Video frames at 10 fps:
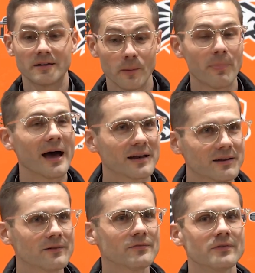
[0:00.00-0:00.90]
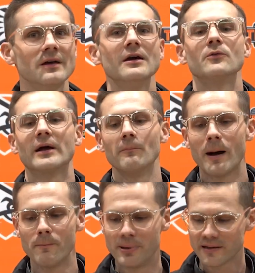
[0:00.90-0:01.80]
competitive, right?
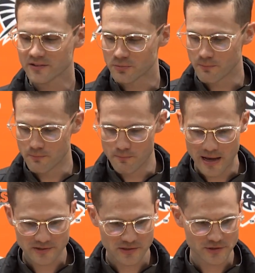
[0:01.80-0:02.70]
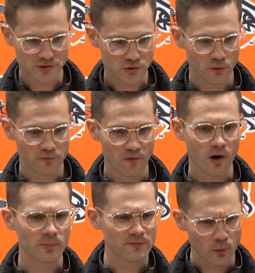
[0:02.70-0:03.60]
My biggest message so
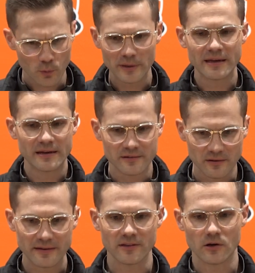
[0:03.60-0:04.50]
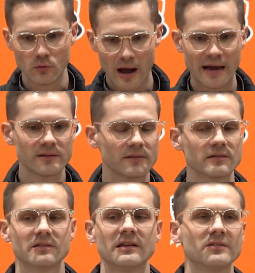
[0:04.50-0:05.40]
far before we get into like the grind of
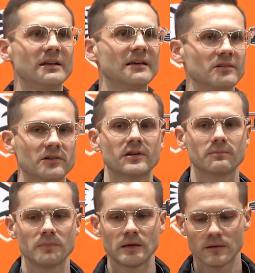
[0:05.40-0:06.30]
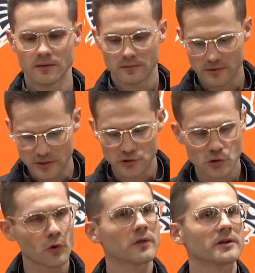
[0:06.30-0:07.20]
the season is
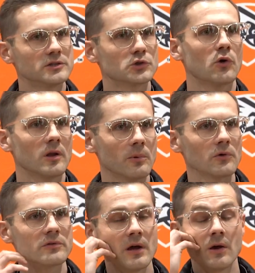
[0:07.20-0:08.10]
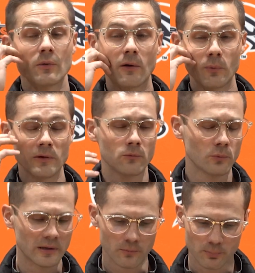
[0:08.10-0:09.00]
control the controllables, right?
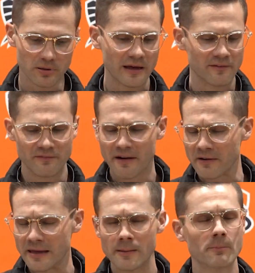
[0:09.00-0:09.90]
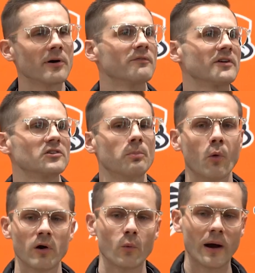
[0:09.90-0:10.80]
We play a very imperfect
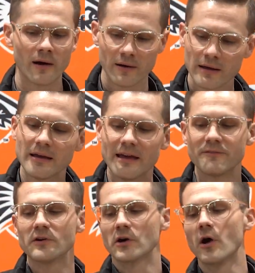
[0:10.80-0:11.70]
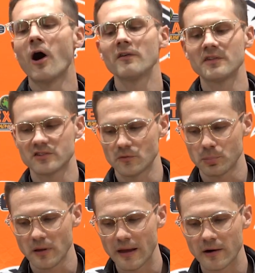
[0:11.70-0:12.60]
sport where if you're an
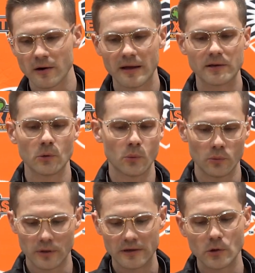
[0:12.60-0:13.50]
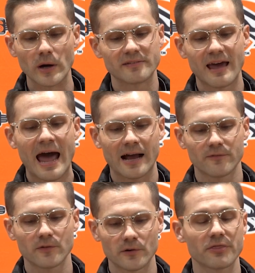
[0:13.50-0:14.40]
offensive player and you attack
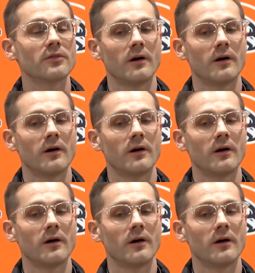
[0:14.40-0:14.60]
for